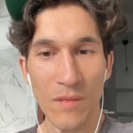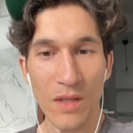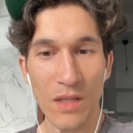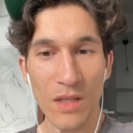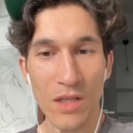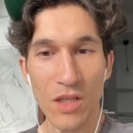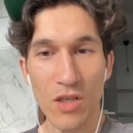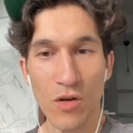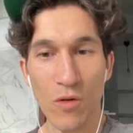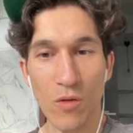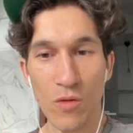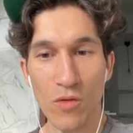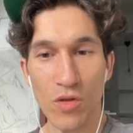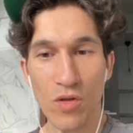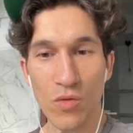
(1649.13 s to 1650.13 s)

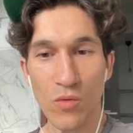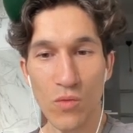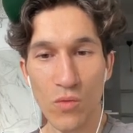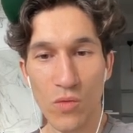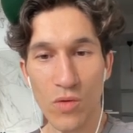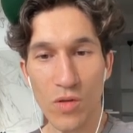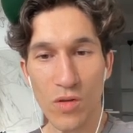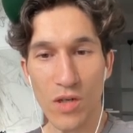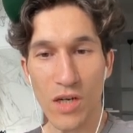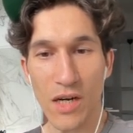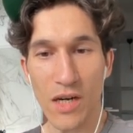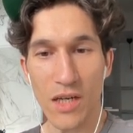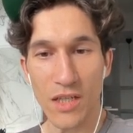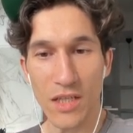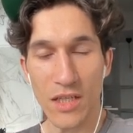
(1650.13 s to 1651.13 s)
So, two
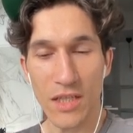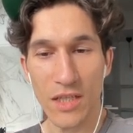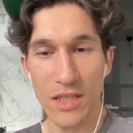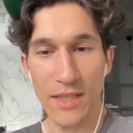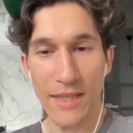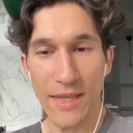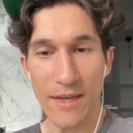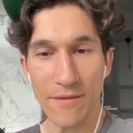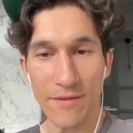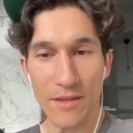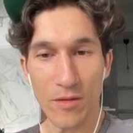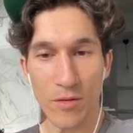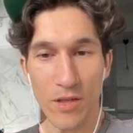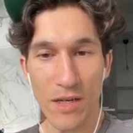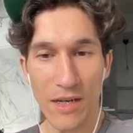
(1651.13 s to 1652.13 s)
cards left,
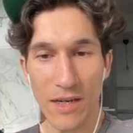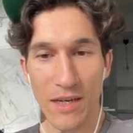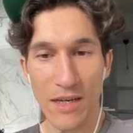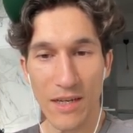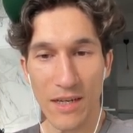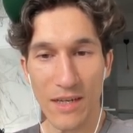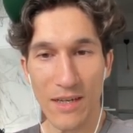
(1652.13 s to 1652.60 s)
okay.